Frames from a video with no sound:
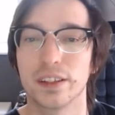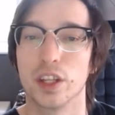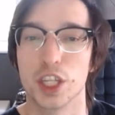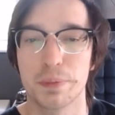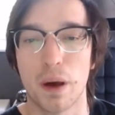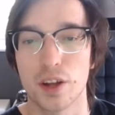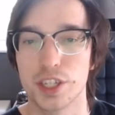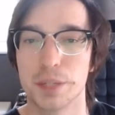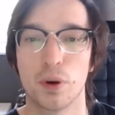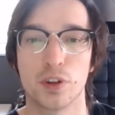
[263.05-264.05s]
the Spartans
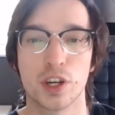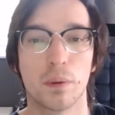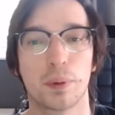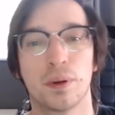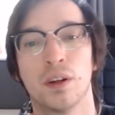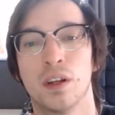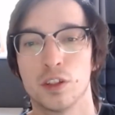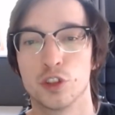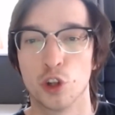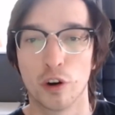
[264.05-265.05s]
put up
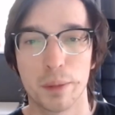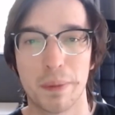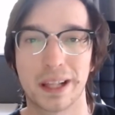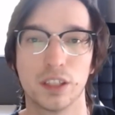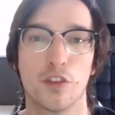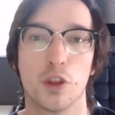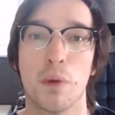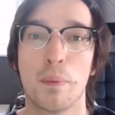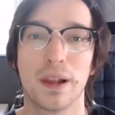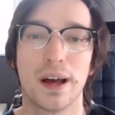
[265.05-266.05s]
during the Battle of
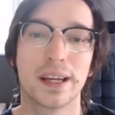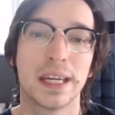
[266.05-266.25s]
Thermopylae.